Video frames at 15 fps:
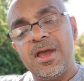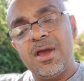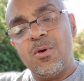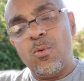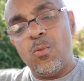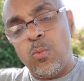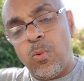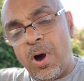
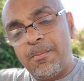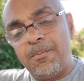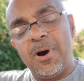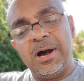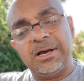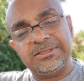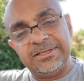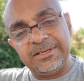what
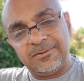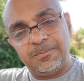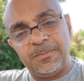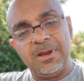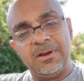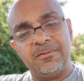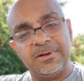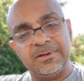past
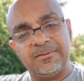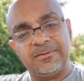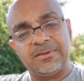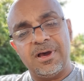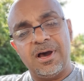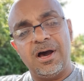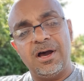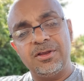experience
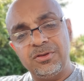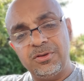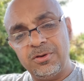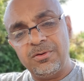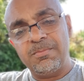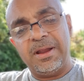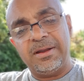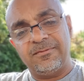are
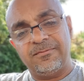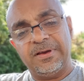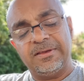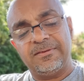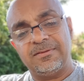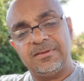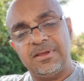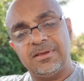you
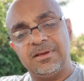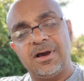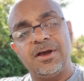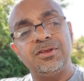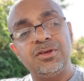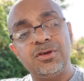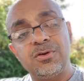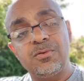manifesting? Are
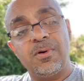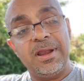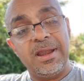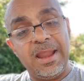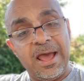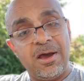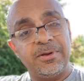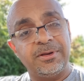you
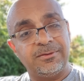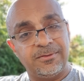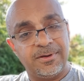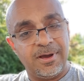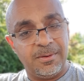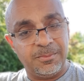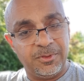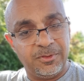allowing to
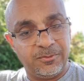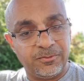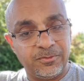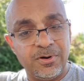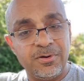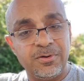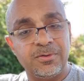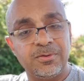come
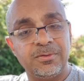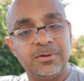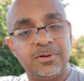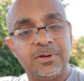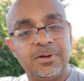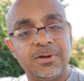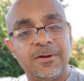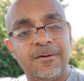through
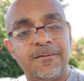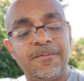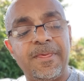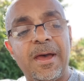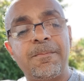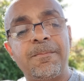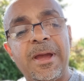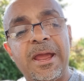
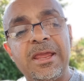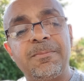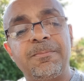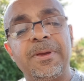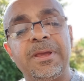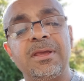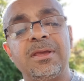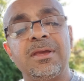that may
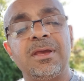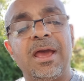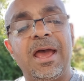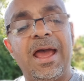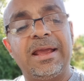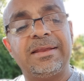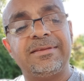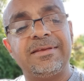be
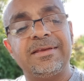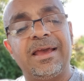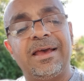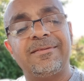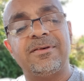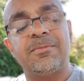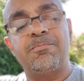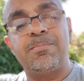acting
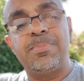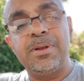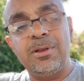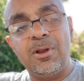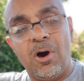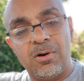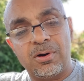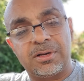as a
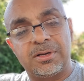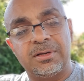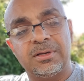block,